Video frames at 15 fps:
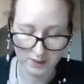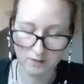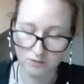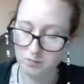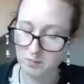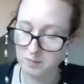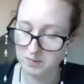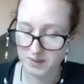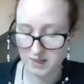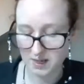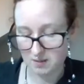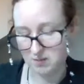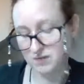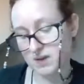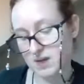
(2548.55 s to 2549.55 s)
can never remember the
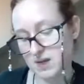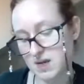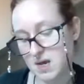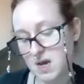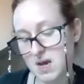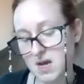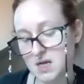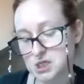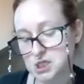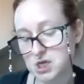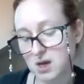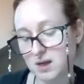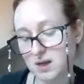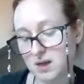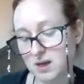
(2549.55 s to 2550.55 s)
name of the
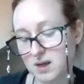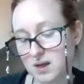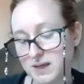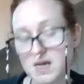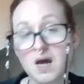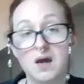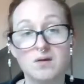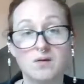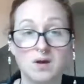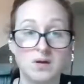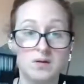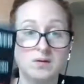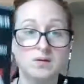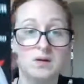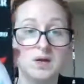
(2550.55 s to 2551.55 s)
Charlie
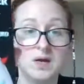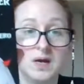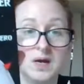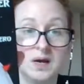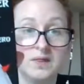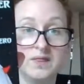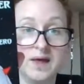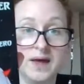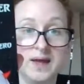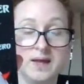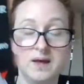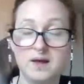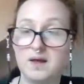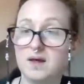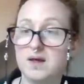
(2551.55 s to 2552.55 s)
Quintero.
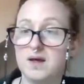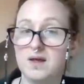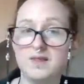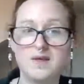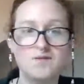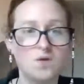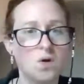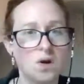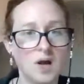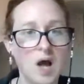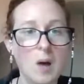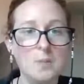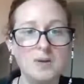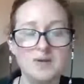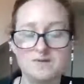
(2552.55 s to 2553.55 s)
They've got a
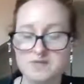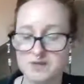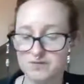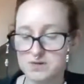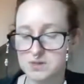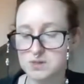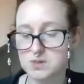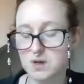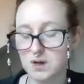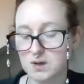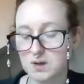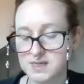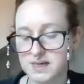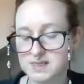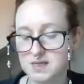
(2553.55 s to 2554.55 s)
couple of different
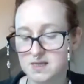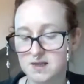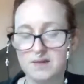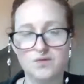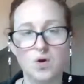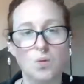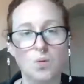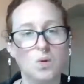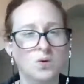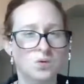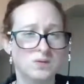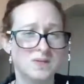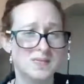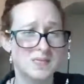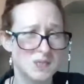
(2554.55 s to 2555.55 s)
decks. I think they've got one
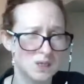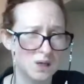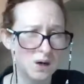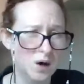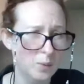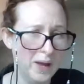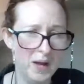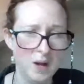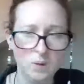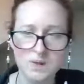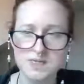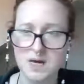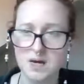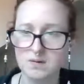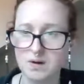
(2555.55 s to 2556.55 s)
called the Star Power
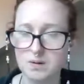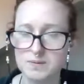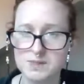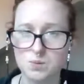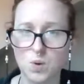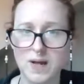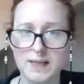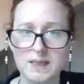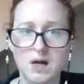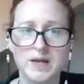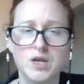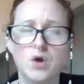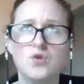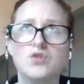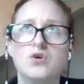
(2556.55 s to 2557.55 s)
Tarot as well. I
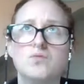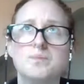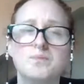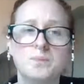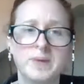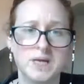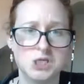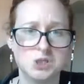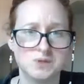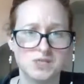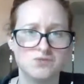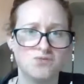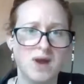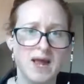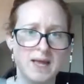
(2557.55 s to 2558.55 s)
know that Mixtress
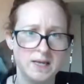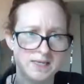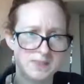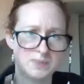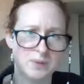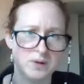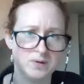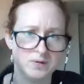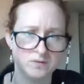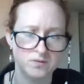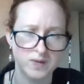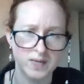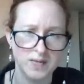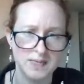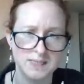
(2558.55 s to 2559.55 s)
Ray has both of
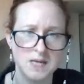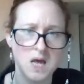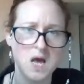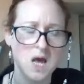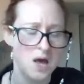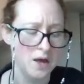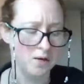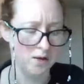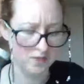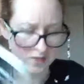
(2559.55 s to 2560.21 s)
these, and I